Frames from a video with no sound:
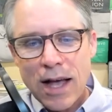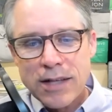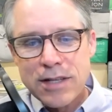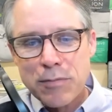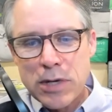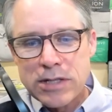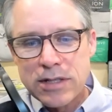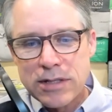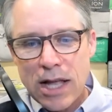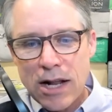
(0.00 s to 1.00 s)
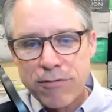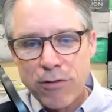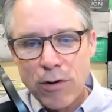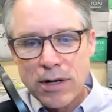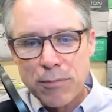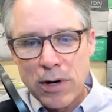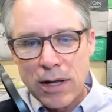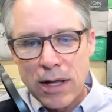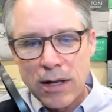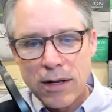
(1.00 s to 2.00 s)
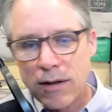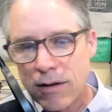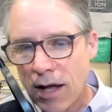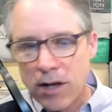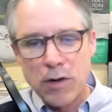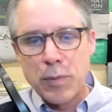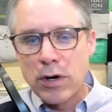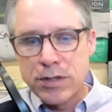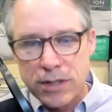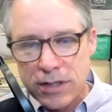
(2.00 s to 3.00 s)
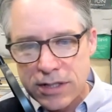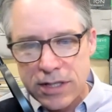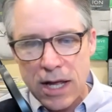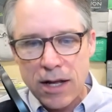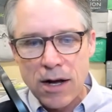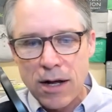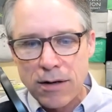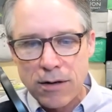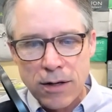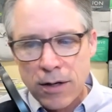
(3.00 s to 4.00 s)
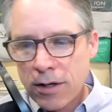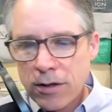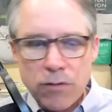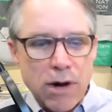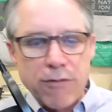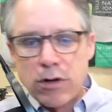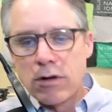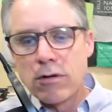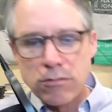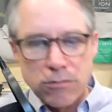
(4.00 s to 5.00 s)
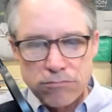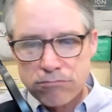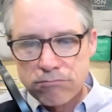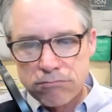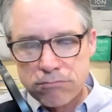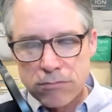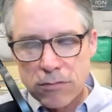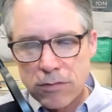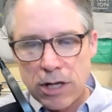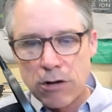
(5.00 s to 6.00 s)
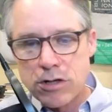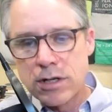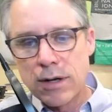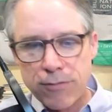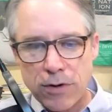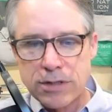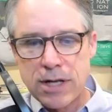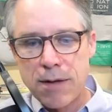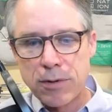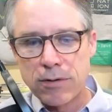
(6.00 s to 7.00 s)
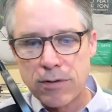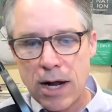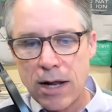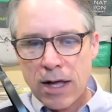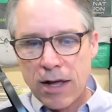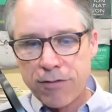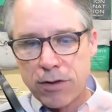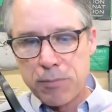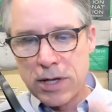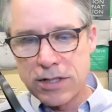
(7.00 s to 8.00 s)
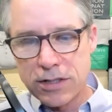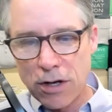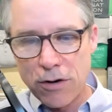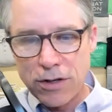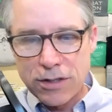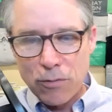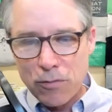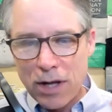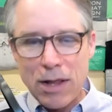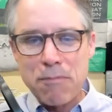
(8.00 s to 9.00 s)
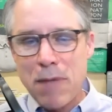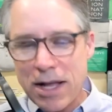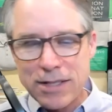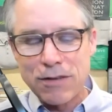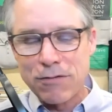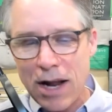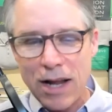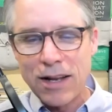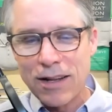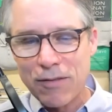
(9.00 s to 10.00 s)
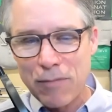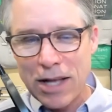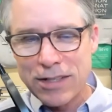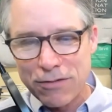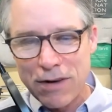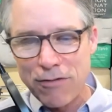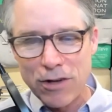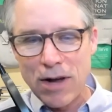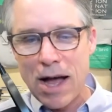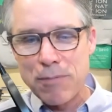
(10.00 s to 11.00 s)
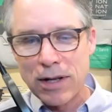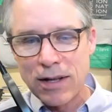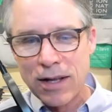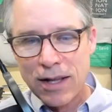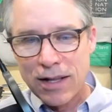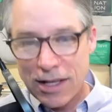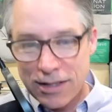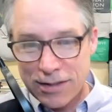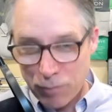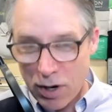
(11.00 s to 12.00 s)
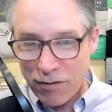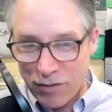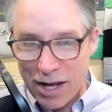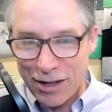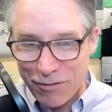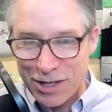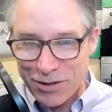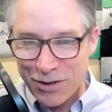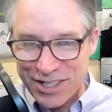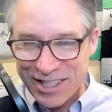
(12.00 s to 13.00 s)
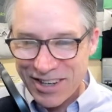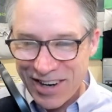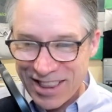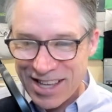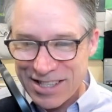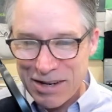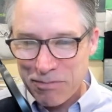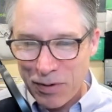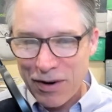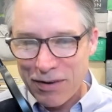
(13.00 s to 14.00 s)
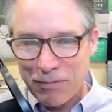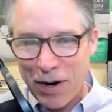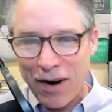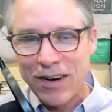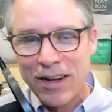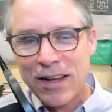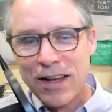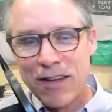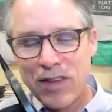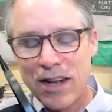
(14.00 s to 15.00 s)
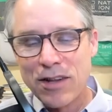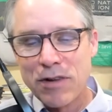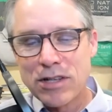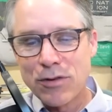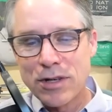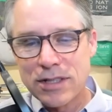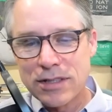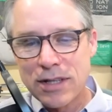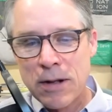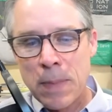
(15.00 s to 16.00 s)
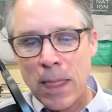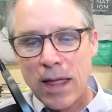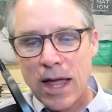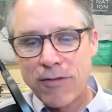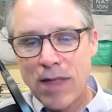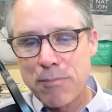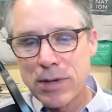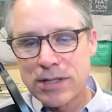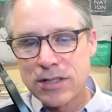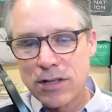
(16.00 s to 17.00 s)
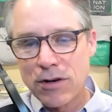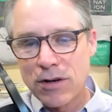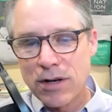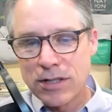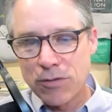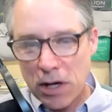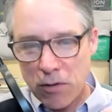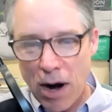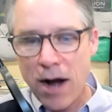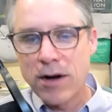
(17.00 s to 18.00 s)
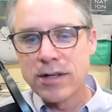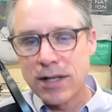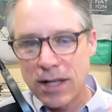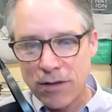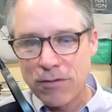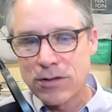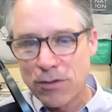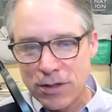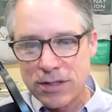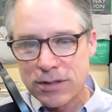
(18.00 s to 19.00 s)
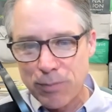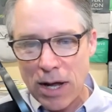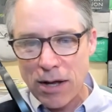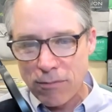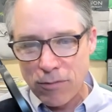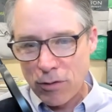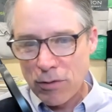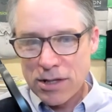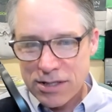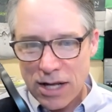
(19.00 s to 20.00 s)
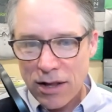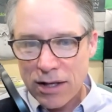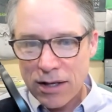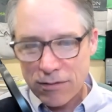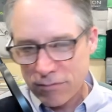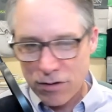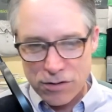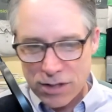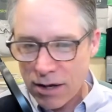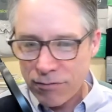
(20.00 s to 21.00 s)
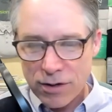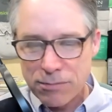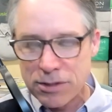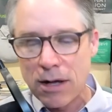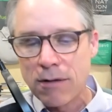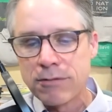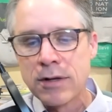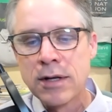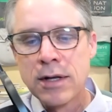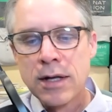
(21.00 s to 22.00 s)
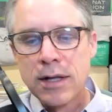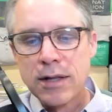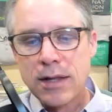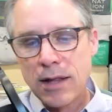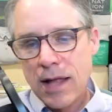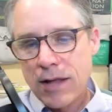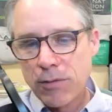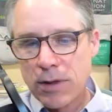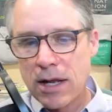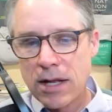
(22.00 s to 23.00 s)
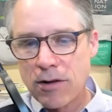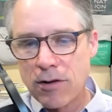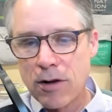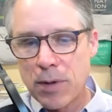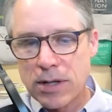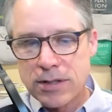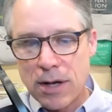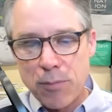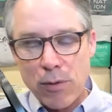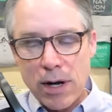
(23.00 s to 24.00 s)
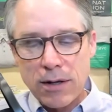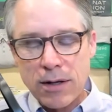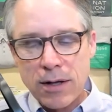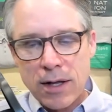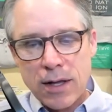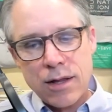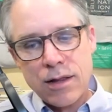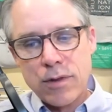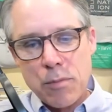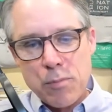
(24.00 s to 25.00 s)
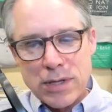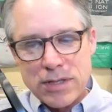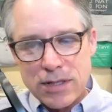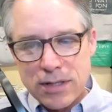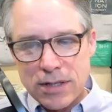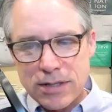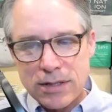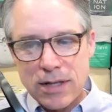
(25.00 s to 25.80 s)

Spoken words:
as their business can afford to bring in a new person to take on the revenue leadership, for example, right? If the business owner is the one that makes it rain, makes the revenue happen, that's part of getting the resources, right? That's an important part of getting the resources. And if that business owner is required to get the resources by doing the selling herself or himself, then that's what they need to do. But at some point, the business's